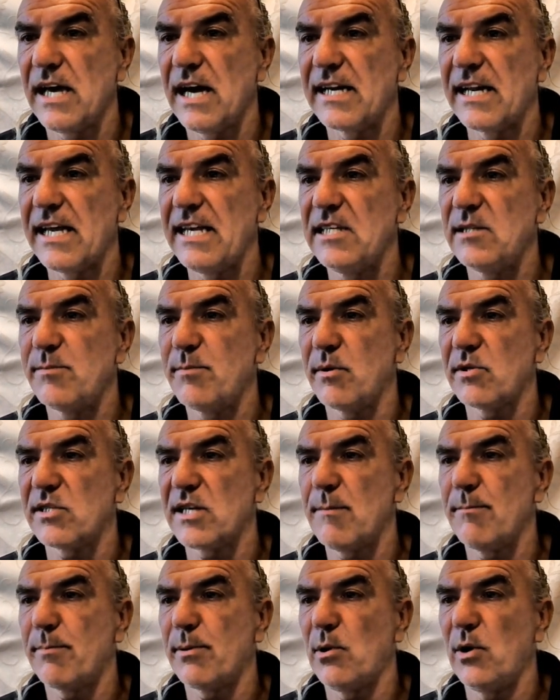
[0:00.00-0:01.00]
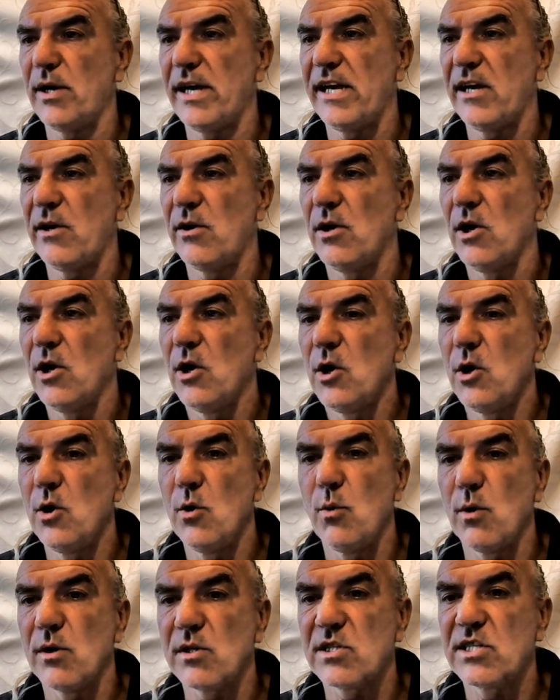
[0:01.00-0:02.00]
an HBOS employee
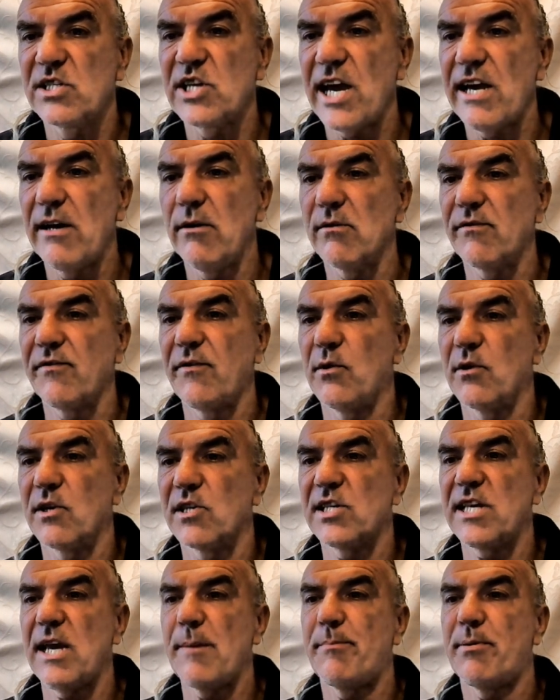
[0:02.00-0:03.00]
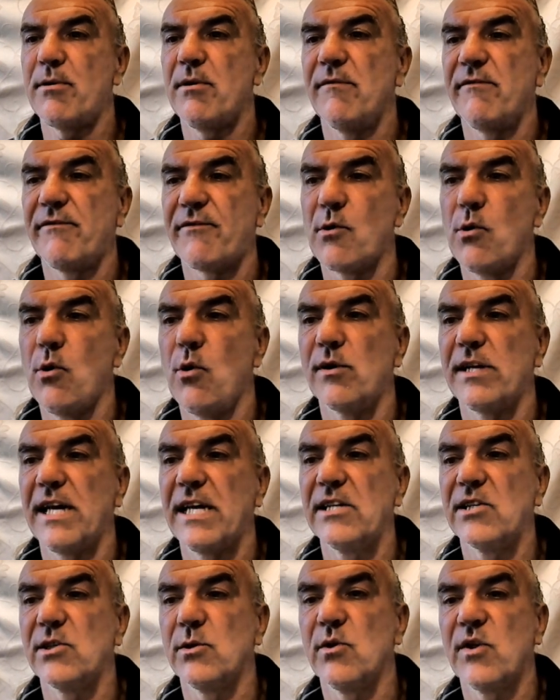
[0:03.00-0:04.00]
who was jailed for a separate fraud
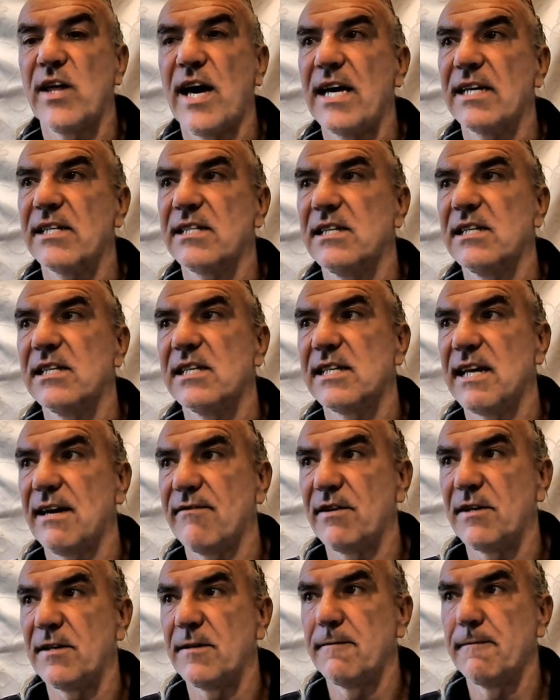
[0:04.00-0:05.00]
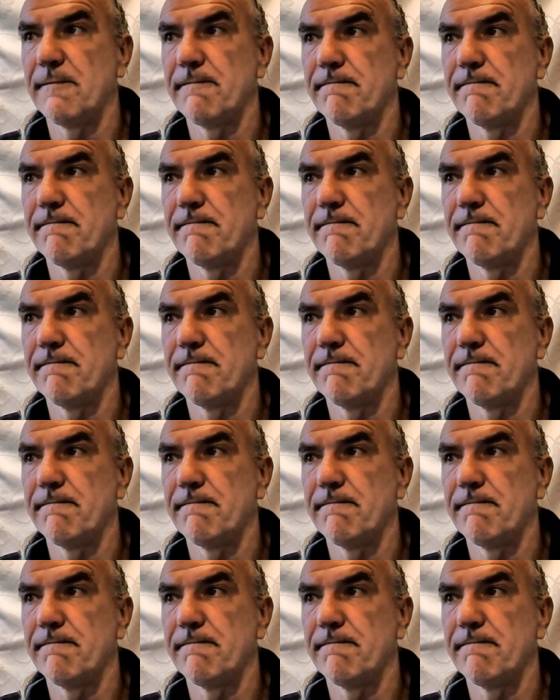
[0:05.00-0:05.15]
in 2007.